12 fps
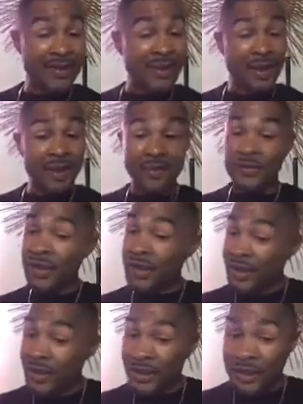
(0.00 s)
See,
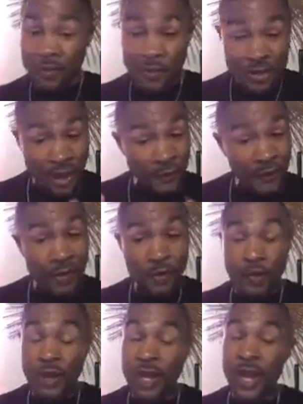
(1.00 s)
what y'all fail to
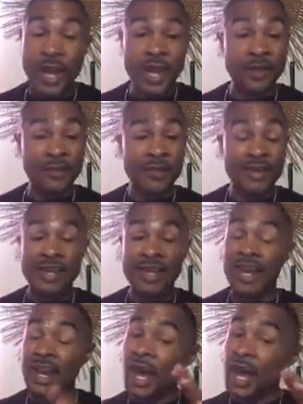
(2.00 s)
realize,
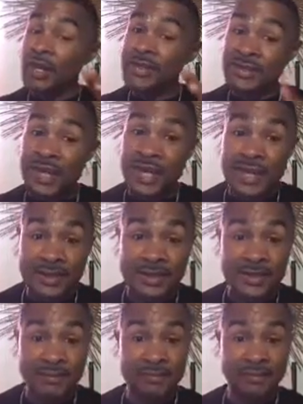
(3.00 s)
in a lot of
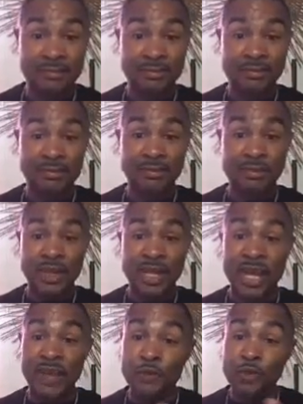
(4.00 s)
states,
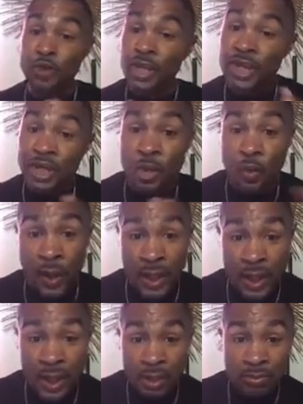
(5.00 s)
if you can get
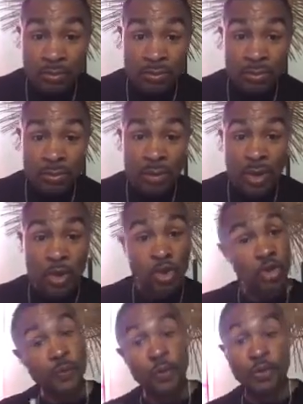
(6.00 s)
away, you're
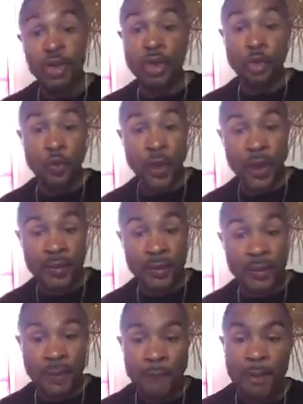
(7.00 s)
supposed to get away.
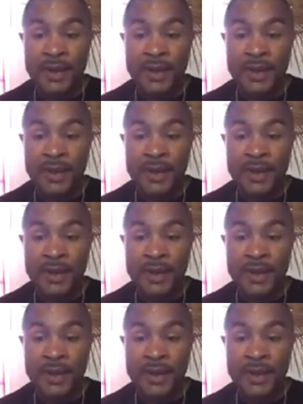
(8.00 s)
But in